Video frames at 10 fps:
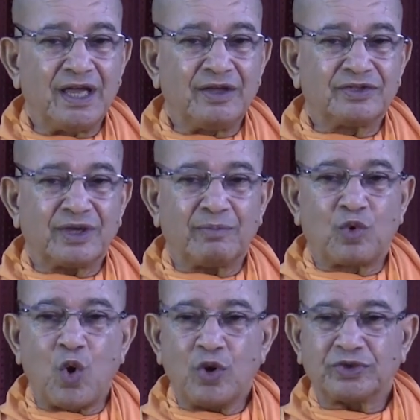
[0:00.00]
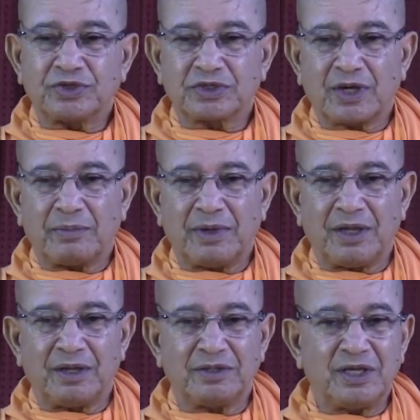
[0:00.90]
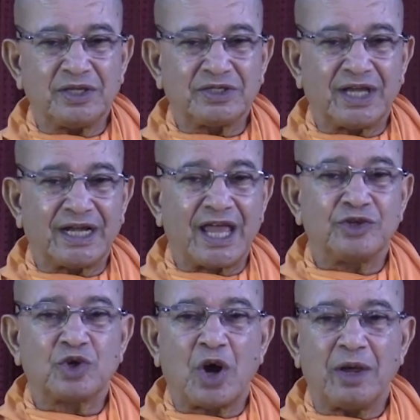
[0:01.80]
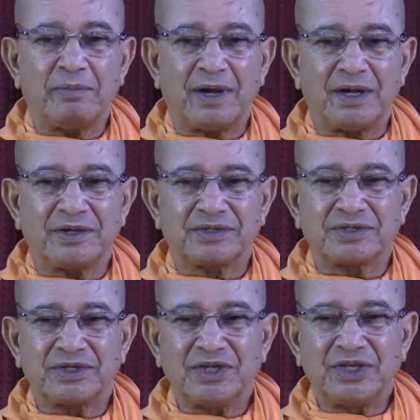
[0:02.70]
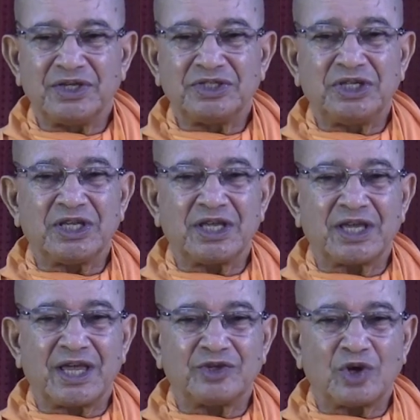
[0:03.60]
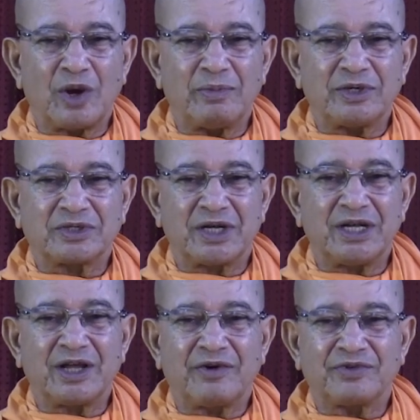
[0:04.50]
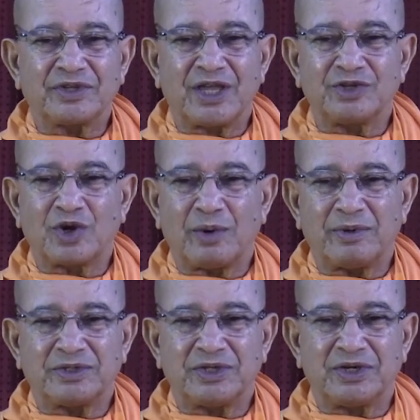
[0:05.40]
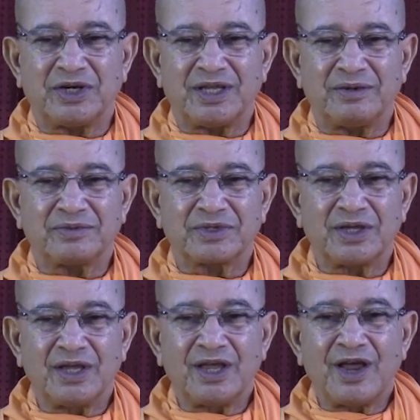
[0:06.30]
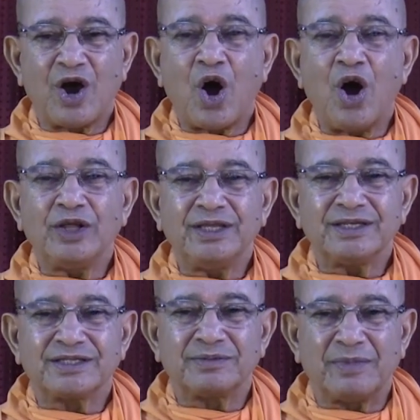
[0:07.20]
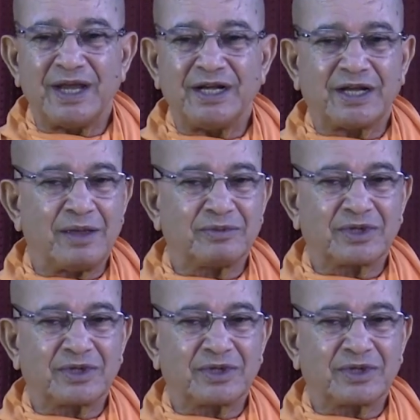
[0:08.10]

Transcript: some ghosts coming, this, that, enjoyments, seeking enjoyments, running after the enjoyments in dreams. All this many times